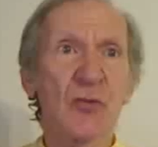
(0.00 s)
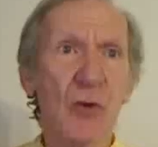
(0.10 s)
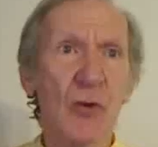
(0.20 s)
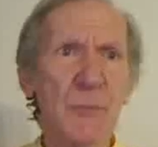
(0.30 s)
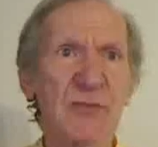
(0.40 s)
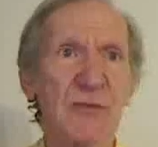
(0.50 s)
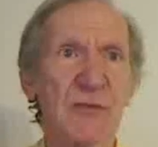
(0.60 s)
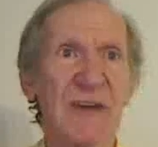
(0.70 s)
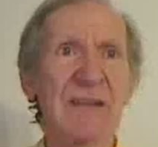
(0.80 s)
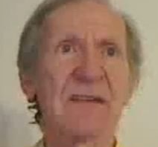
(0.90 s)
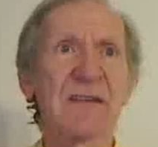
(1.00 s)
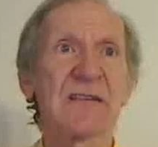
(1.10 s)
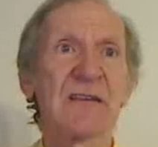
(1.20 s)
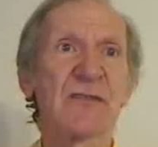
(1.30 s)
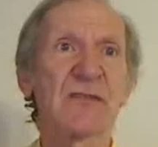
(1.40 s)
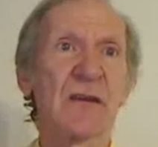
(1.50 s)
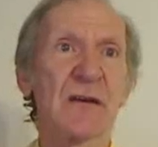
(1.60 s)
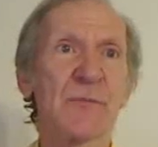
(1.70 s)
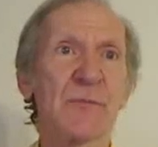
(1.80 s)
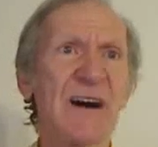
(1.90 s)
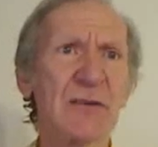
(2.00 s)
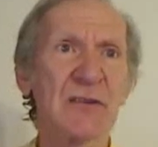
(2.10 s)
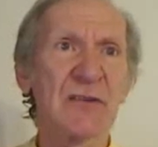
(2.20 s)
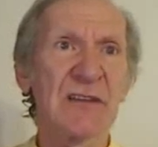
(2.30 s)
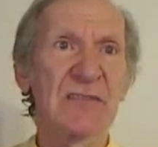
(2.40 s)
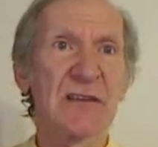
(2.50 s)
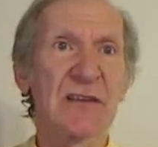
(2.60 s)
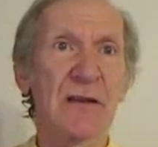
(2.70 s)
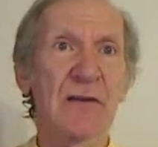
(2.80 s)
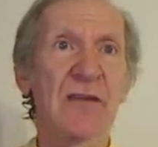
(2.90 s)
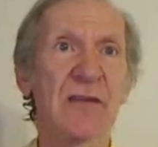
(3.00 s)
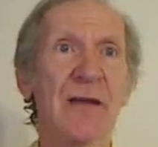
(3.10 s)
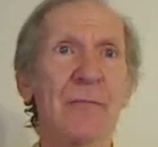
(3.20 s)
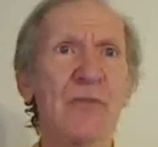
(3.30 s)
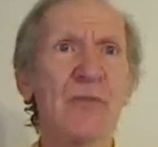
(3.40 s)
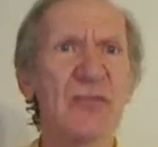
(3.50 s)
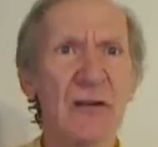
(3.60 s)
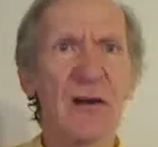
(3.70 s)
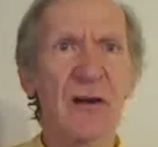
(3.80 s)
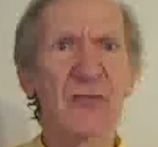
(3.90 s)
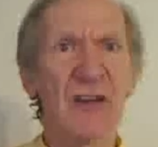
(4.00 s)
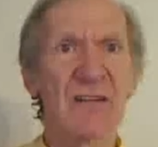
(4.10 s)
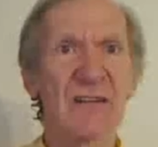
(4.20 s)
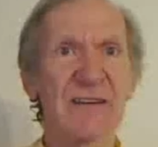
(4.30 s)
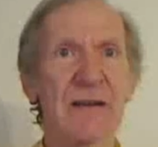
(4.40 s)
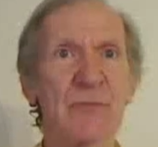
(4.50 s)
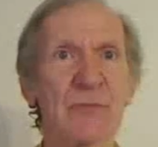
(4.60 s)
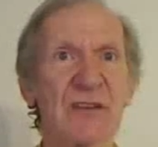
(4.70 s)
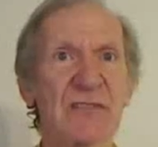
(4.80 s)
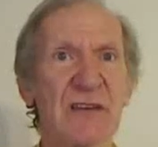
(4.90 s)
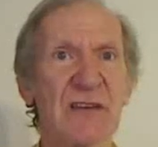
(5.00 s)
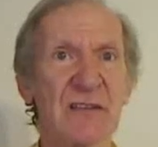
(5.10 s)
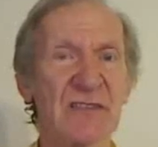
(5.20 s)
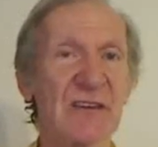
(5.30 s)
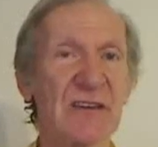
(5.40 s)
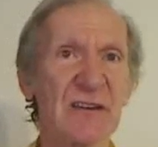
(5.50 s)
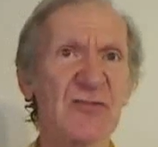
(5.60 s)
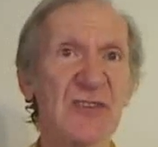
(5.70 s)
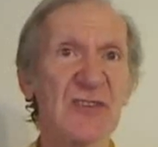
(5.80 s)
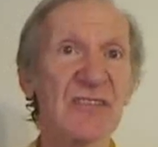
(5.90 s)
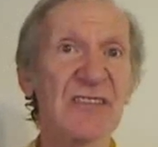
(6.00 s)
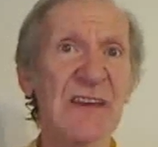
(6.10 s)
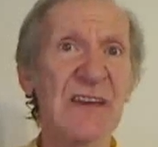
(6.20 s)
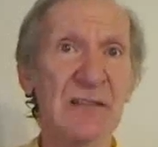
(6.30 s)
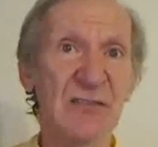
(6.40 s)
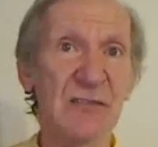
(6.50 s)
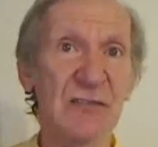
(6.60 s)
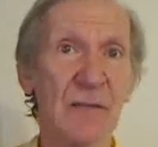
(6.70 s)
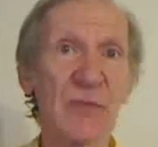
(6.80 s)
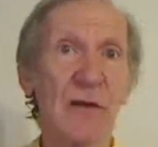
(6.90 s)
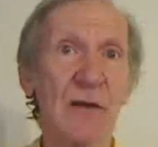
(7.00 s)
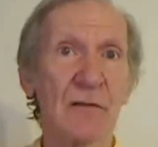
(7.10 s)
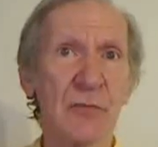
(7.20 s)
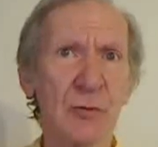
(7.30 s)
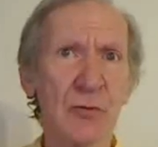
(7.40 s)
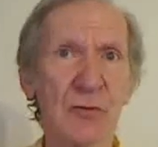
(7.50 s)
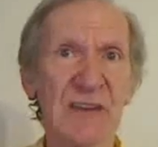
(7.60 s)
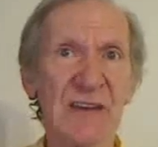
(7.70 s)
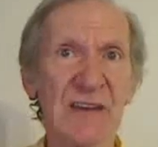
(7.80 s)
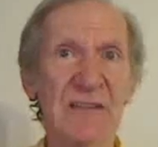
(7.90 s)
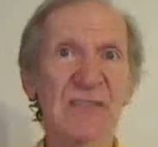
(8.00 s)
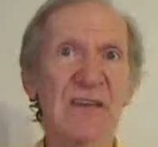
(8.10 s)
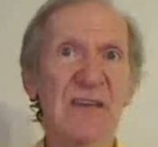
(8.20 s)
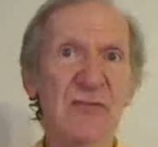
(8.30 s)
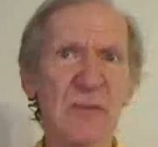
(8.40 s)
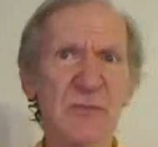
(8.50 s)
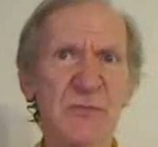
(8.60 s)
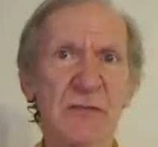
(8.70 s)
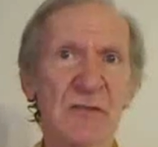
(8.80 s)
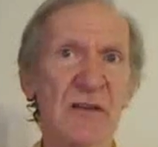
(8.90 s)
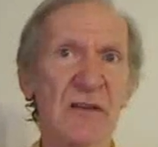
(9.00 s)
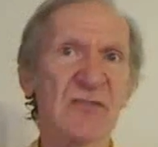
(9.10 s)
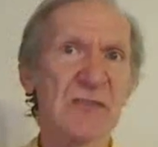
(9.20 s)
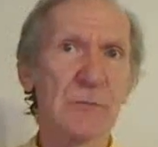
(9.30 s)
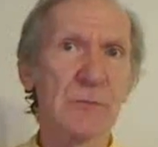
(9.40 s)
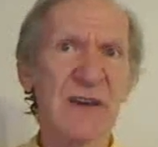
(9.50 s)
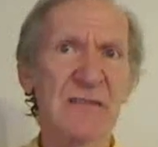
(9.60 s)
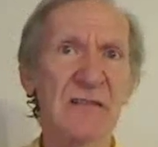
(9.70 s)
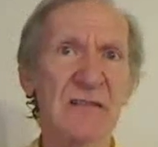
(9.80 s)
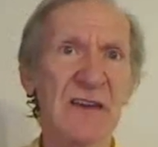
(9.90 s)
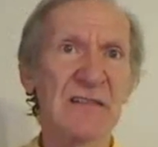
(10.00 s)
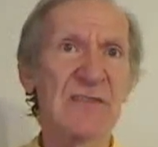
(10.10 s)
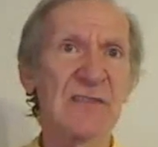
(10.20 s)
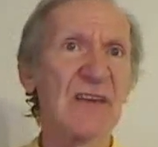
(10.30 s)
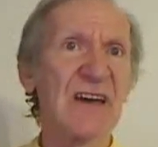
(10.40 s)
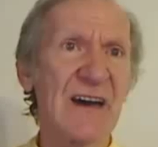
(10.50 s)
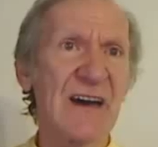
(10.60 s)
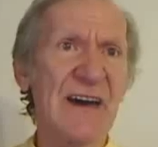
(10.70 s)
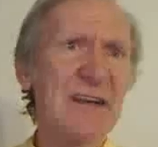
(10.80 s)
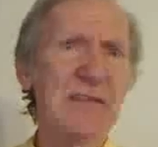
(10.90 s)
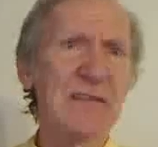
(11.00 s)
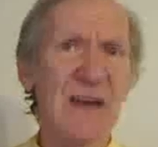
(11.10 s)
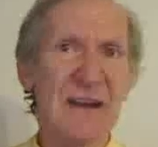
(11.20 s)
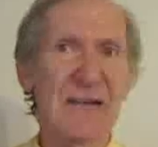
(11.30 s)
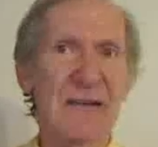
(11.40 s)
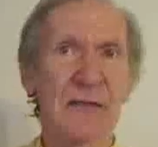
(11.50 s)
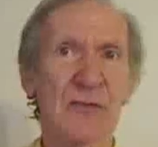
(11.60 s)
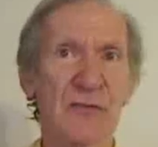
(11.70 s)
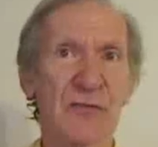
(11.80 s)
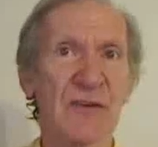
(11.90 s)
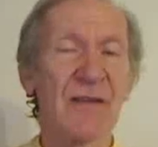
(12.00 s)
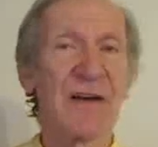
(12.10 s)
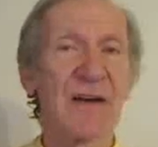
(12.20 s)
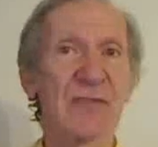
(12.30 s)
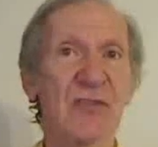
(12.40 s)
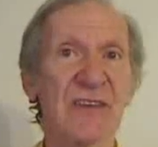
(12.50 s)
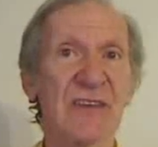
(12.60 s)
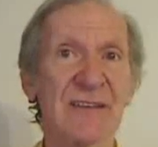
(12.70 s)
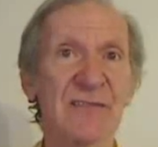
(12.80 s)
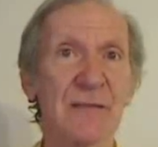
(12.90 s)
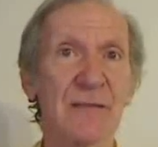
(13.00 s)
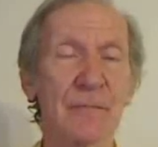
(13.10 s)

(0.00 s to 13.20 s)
groups of entities, Bowden did that a lot, mythological realms as the Christian saints, voodoo deities, Egyptian gods, Tibetan deities, and a lot of other things.